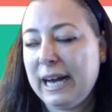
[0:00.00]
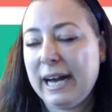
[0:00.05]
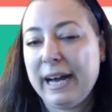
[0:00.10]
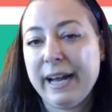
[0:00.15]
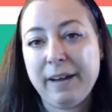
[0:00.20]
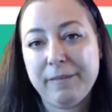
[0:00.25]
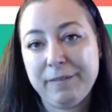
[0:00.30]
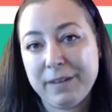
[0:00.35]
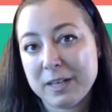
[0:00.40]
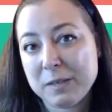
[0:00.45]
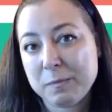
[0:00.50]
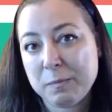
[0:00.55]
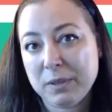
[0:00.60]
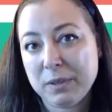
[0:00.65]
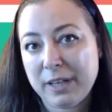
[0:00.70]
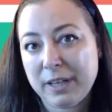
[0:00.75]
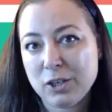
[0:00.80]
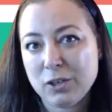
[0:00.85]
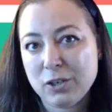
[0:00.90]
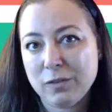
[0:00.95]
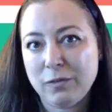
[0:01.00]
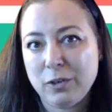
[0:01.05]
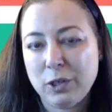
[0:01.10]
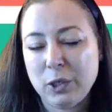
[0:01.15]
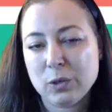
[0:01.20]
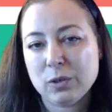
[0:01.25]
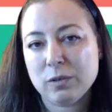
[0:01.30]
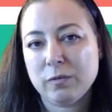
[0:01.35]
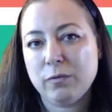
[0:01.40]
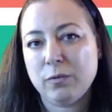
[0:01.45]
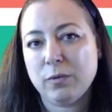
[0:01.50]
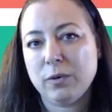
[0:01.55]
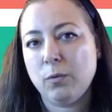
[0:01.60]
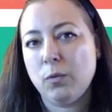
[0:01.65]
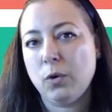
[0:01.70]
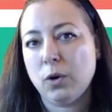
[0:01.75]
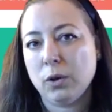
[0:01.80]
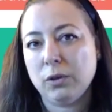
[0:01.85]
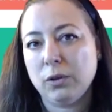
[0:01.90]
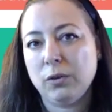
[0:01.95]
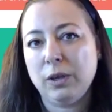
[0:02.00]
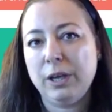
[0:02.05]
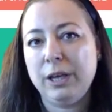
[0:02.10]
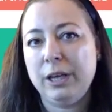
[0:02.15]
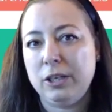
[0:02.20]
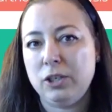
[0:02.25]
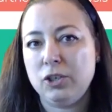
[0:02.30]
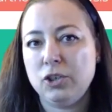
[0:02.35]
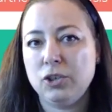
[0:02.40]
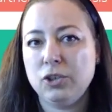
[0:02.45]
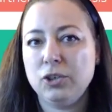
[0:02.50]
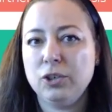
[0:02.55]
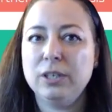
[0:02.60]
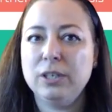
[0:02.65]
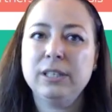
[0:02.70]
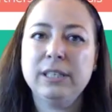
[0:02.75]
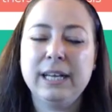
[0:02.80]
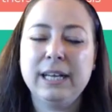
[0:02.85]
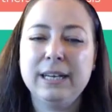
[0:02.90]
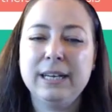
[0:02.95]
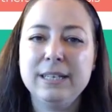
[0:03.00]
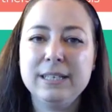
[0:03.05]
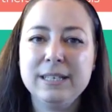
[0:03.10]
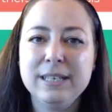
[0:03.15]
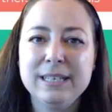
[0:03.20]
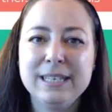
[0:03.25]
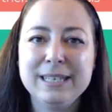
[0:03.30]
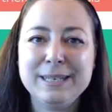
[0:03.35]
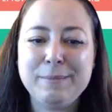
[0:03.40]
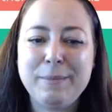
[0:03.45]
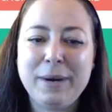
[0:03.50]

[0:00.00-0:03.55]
I have explanation videos of what each analysis is